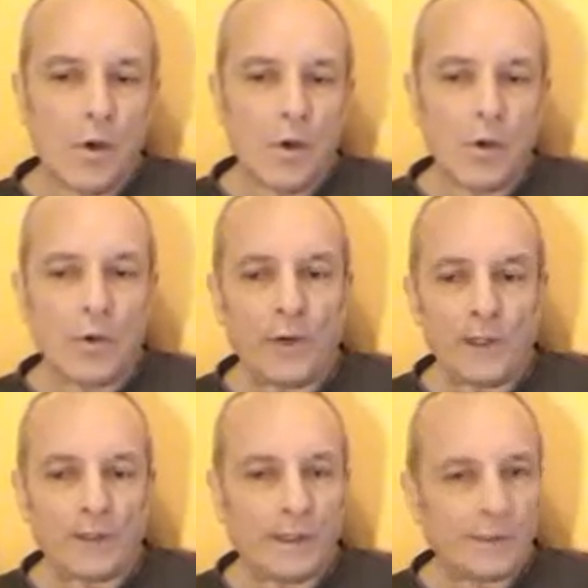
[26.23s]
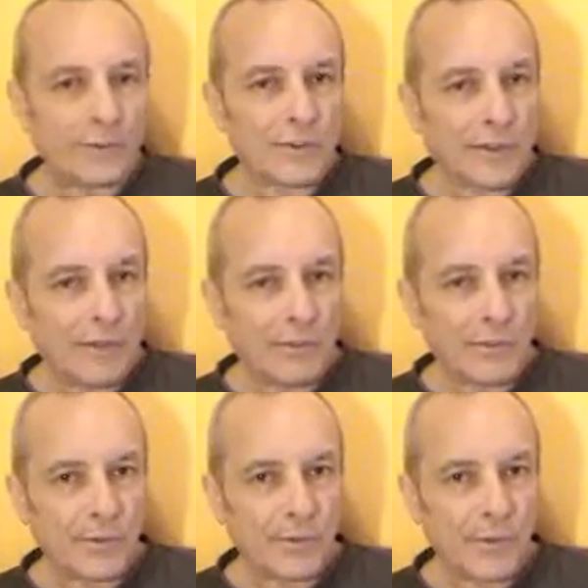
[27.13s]
orient
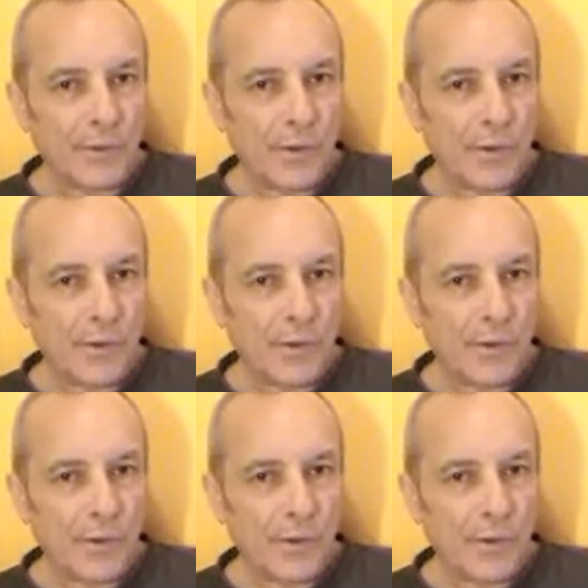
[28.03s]
ourselves